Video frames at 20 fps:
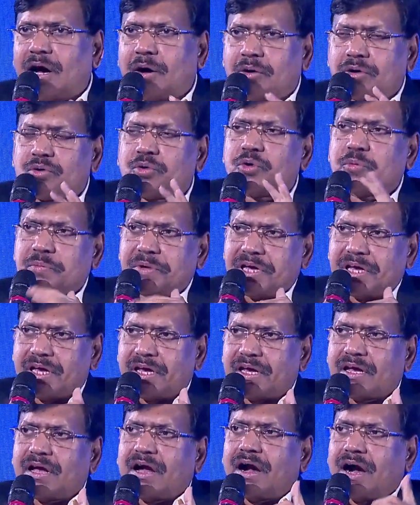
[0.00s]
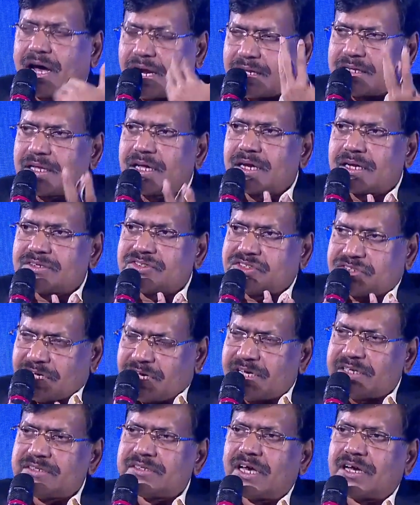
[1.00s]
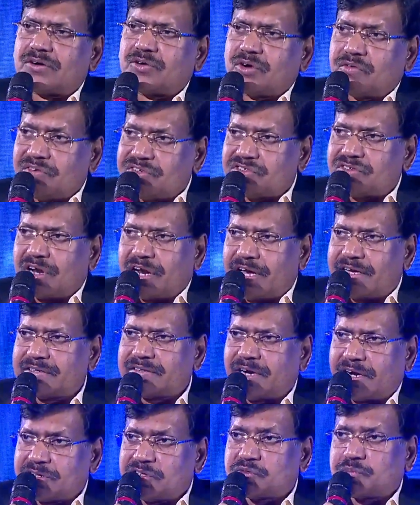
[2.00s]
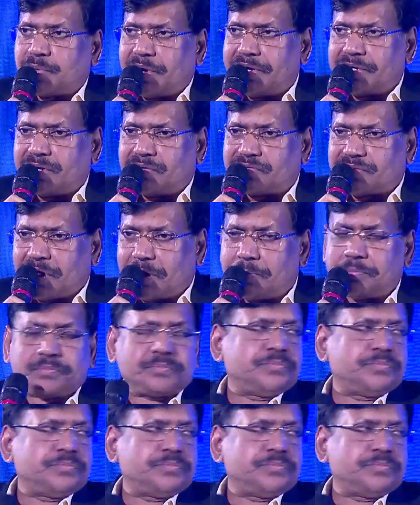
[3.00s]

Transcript: could be another change I could visualize at this point of time.